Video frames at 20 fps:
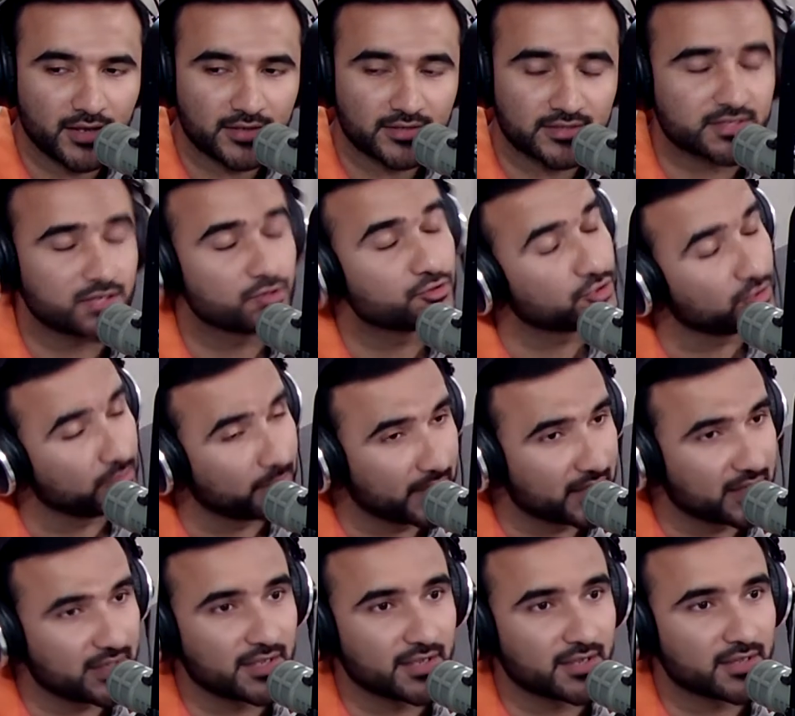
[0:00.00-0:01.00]
social
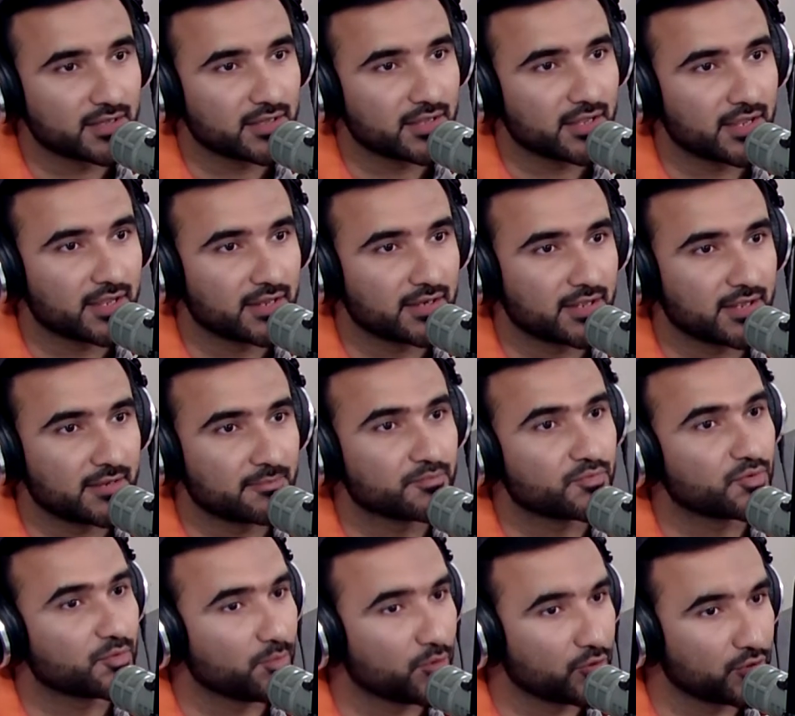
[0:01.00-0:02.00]
media in
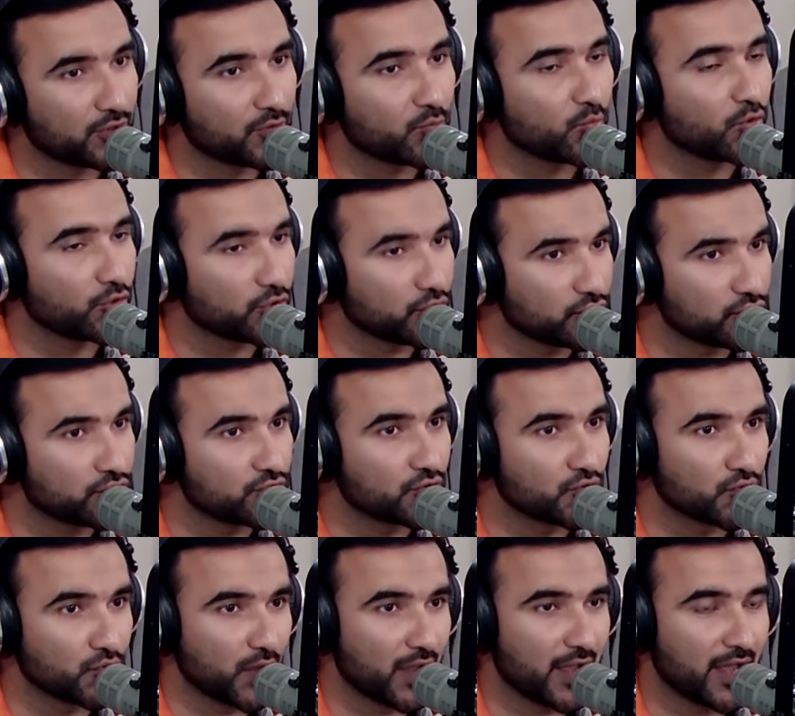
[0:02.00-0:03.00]
promoting what you
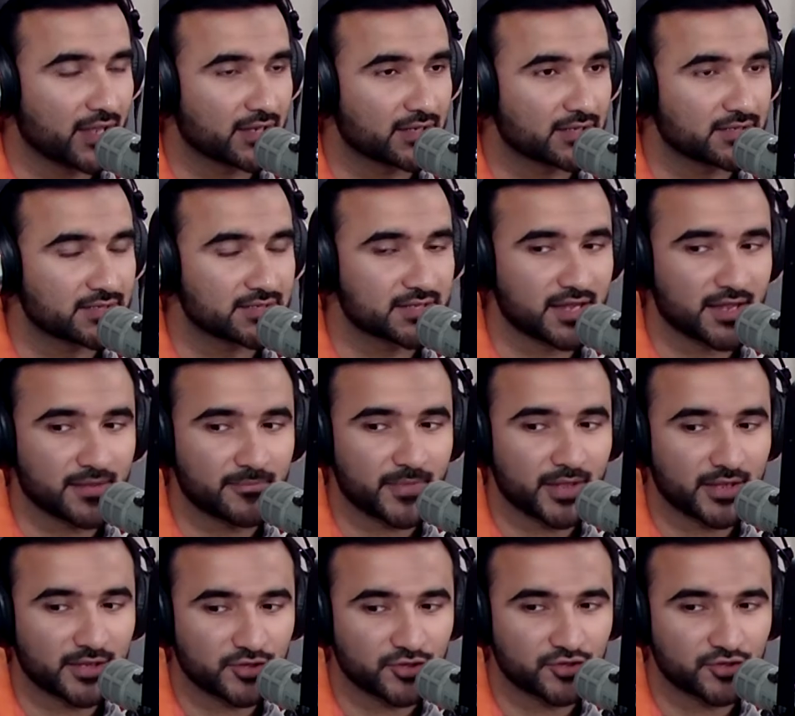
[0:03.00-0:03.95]
do and making